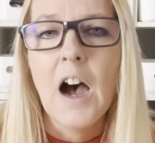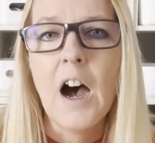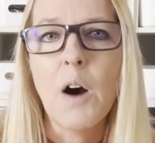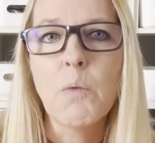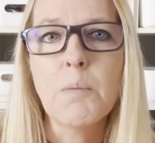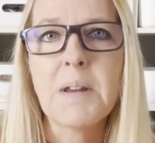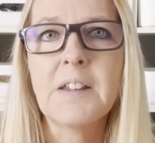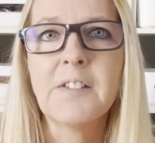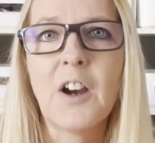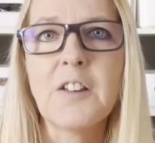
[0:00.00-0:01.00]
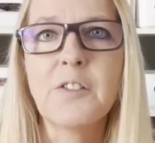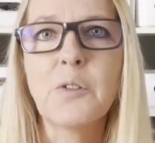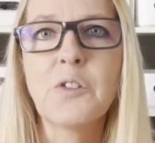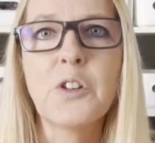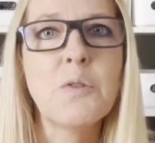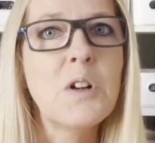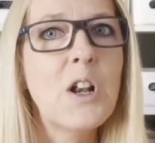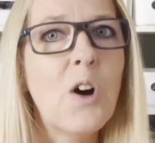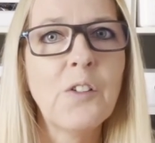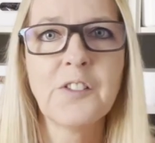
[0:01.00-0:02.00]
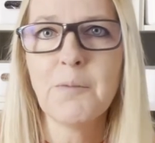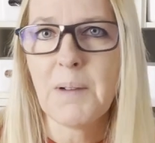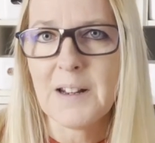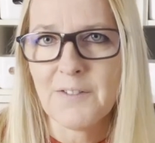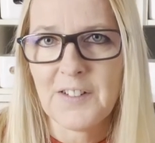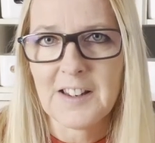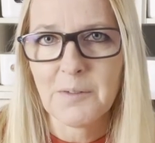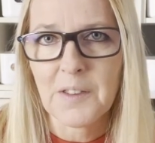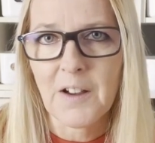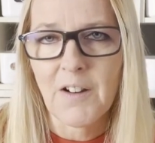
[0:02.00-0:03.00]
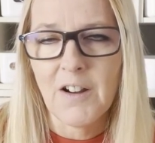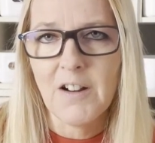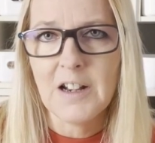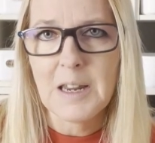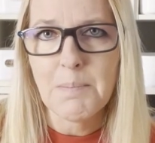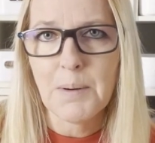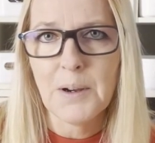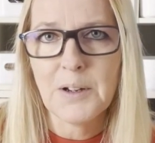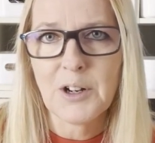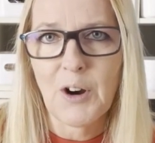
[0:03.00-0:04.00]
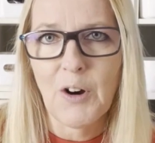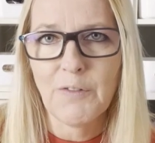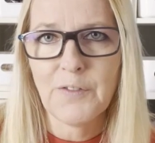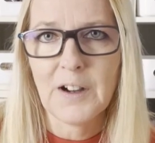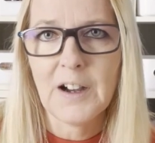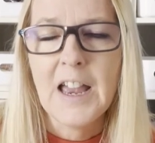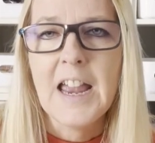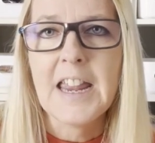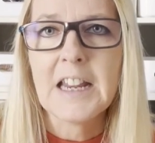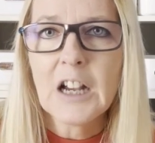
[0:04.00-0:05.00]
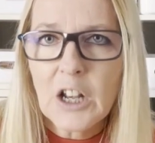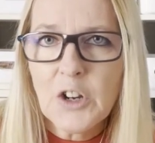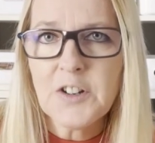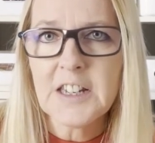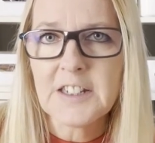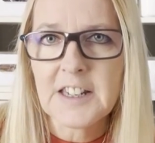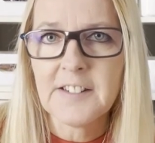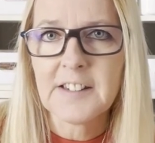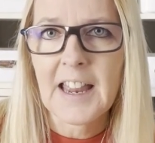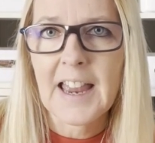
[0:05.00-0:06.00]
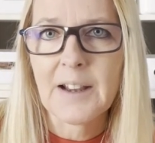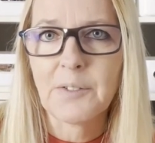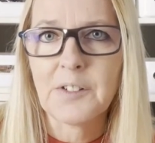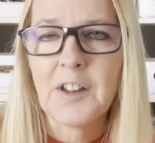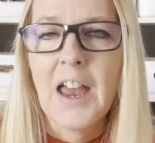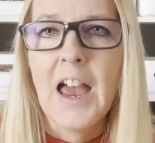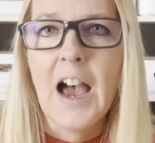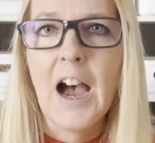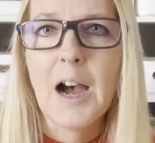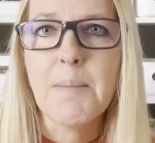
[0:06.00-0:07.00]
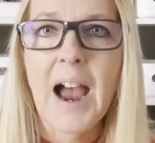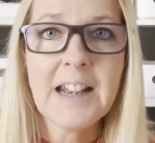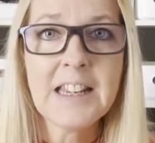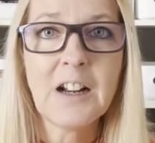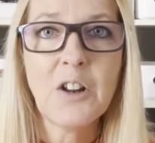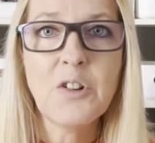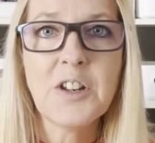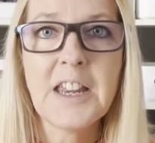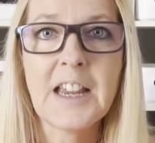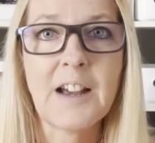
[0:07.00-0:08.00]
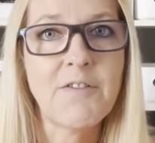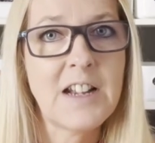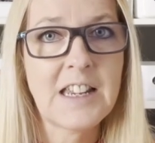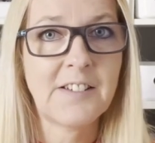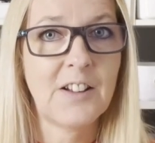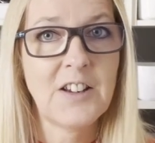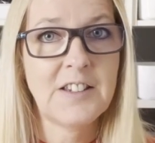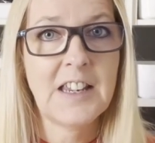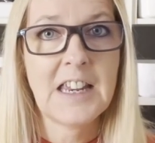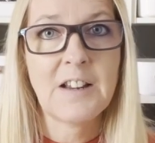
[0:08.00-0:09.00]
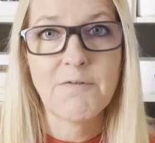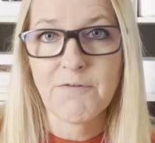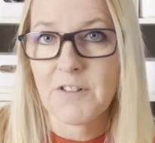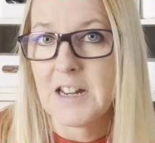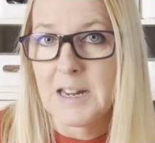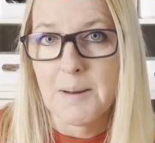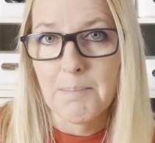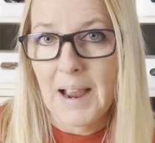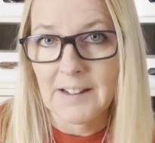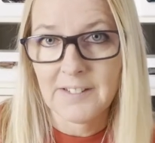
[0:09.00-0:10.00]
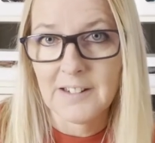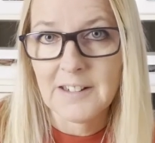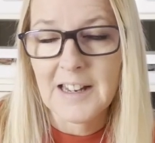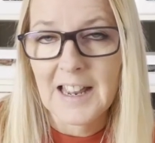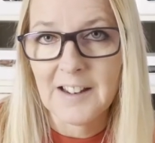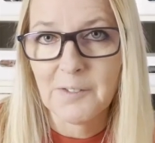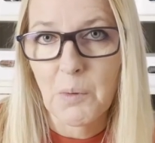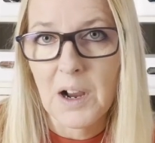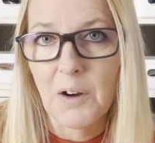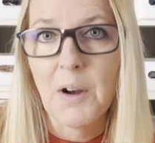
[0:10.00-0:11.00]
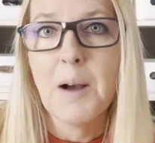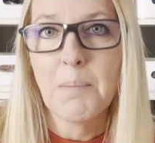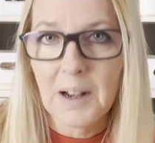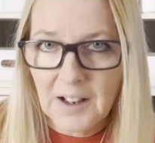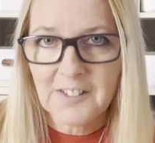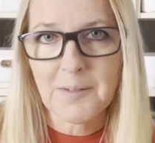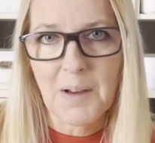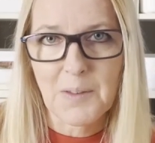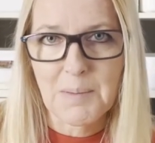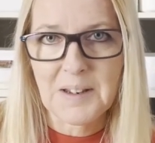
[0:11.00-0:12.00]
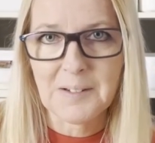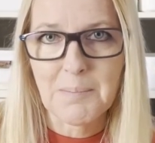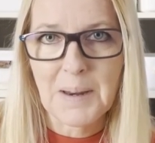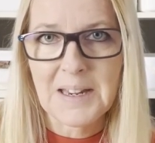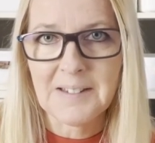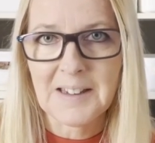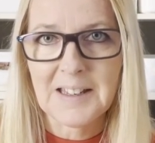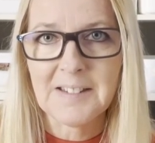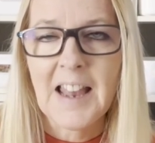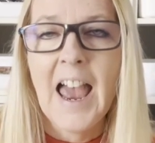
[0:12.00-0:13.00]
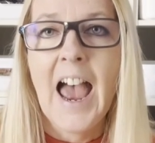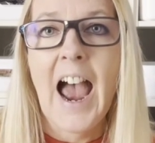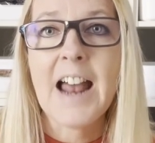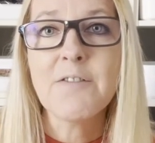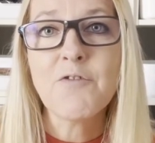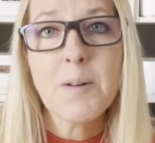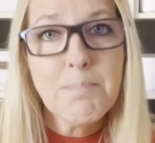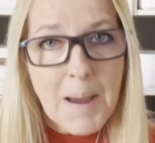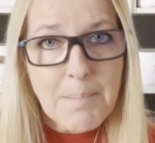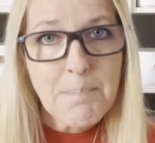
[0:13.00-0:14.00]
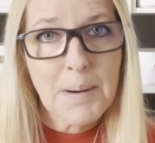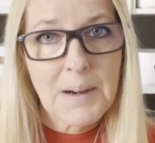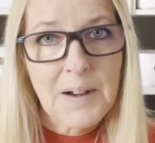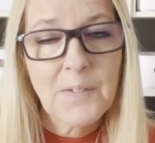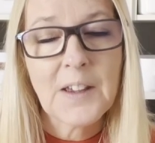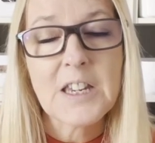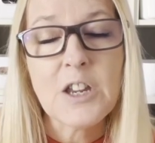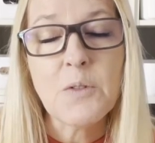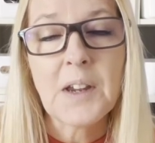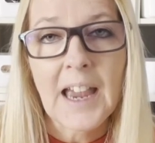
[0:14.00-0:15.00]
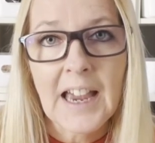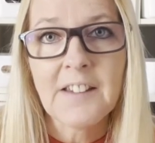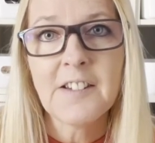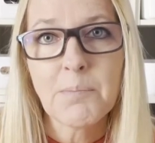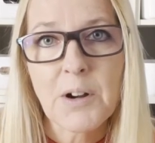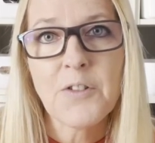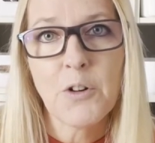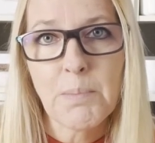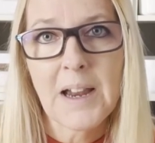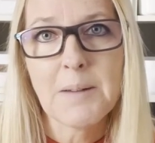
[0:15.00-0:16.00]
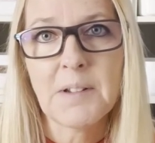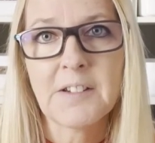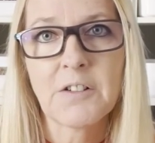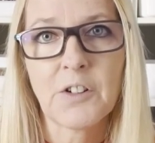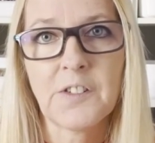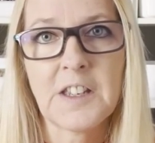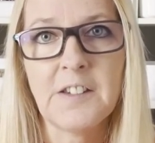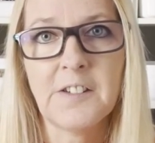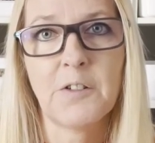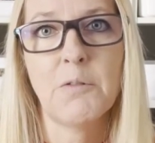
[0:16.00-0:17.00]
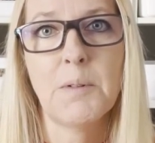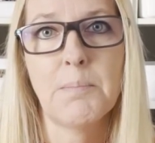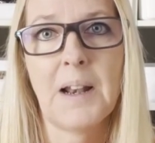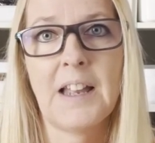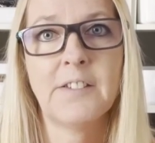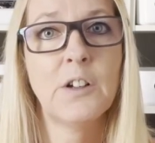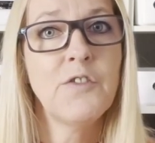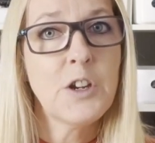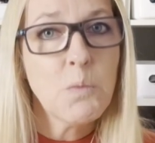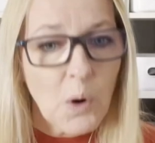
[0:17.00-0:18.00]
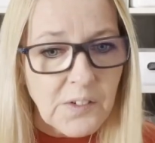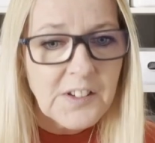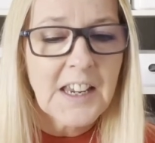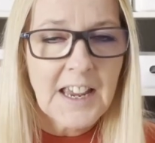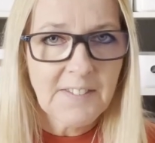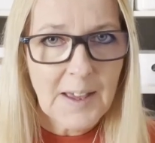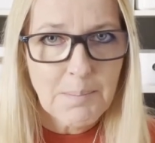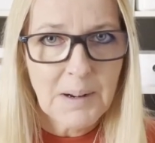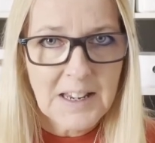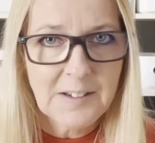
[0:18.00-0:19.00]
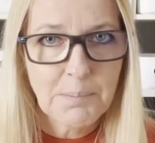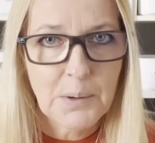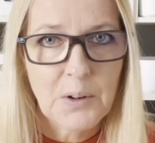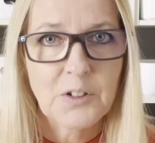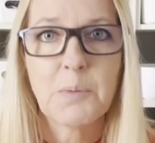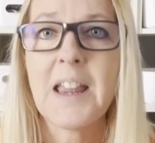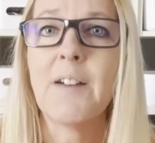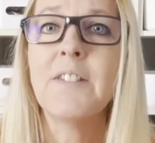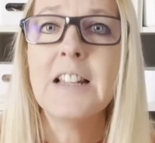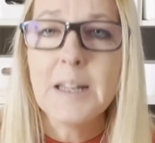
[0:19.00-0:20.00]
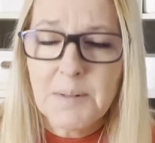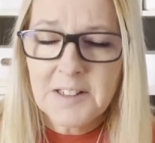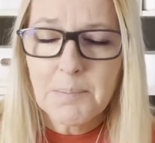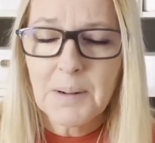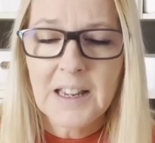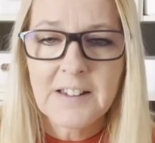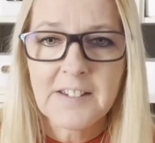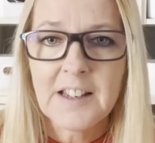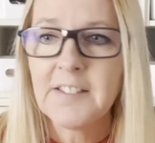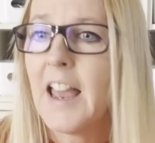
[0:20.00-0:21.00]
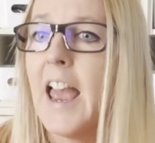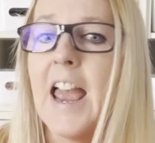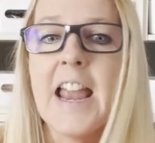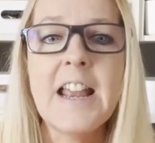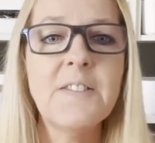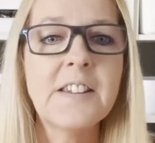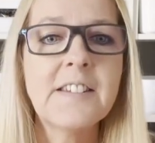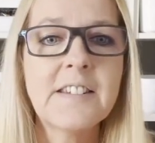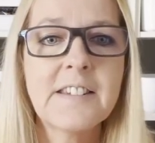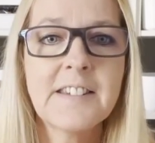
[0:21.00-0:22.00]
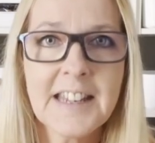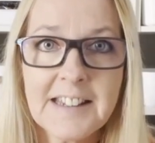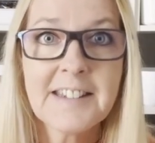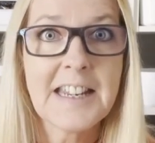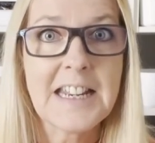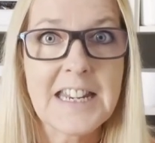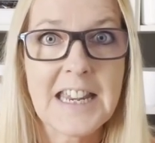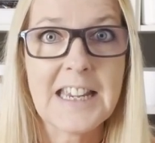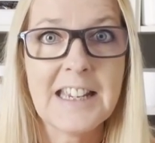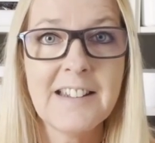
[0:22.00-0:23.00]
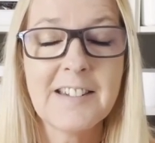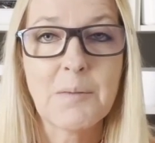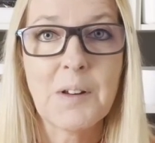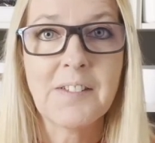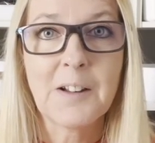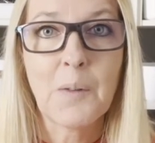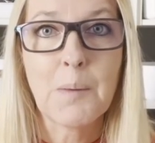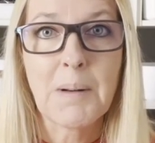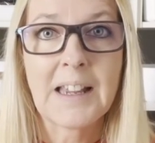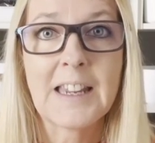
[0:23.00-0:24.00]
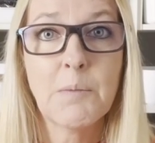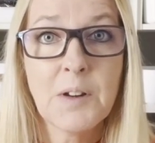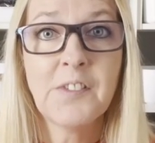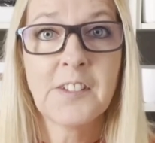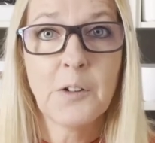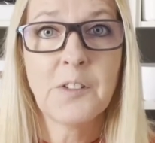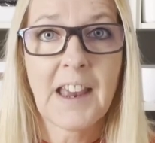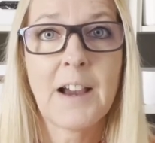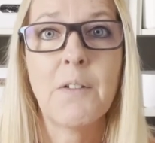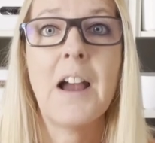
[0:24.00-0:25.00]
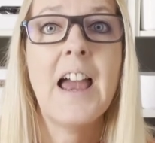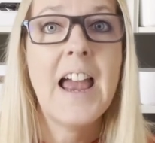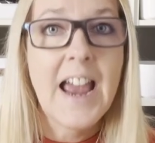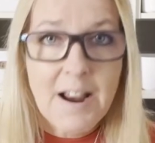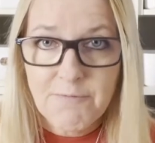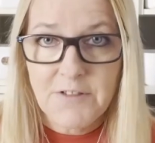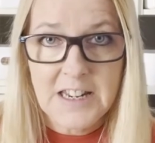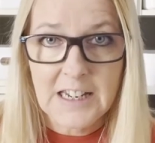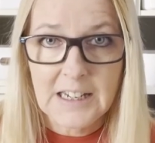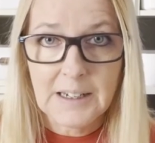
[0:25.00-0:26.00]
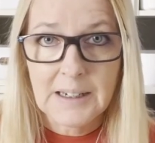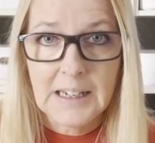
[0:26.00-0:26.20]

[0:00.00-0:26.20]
uh, will be entitled to lots of benefits with our early bird offer, including a discount um, and including a really exciting free pattern as well, plus some other bits and pieces. And remember that you can spread your payments across the instalment plan. So if you want to get that place booked, we have limited places. In the sixteen years that we've sold the blanket, we've sold out every year